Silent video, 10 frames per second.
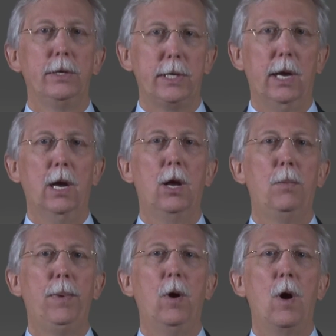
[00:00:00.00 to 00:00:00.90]
to
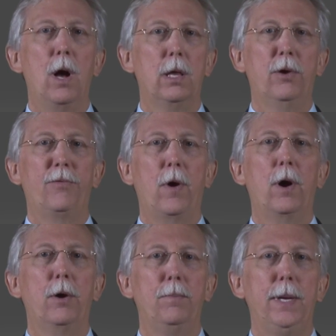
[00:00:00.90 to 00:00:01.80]
help all of
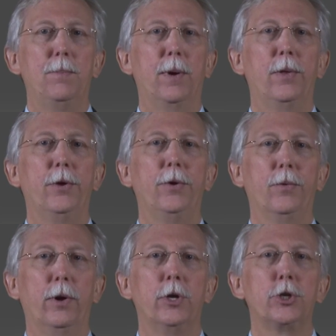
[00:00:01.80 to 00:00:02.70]
our people
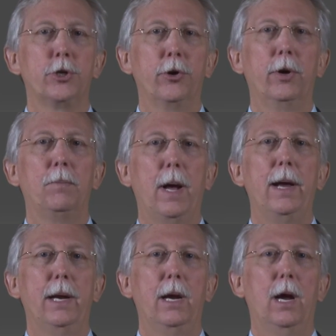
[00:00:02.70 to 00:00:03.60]
who are insured
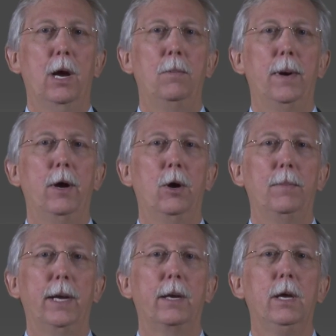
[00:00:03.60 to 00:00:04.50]
by
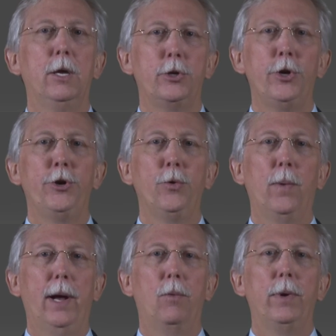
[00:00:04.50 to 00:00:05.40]
OMEC to do
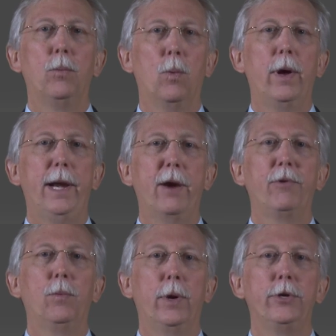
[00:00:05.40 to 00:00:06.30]
well. We want
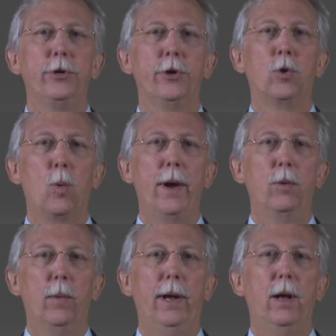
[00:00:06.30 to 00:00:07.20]
everyone to do
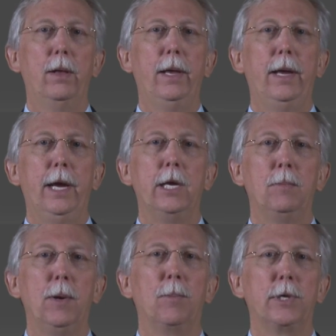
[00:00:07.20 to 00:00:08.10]
quite well and to
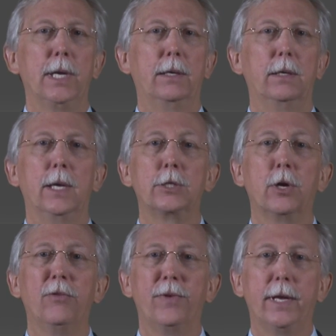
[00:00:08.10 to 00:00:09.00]
be protected. That's
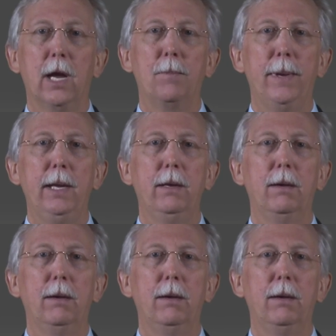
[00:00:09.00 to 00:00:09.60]
good for the company,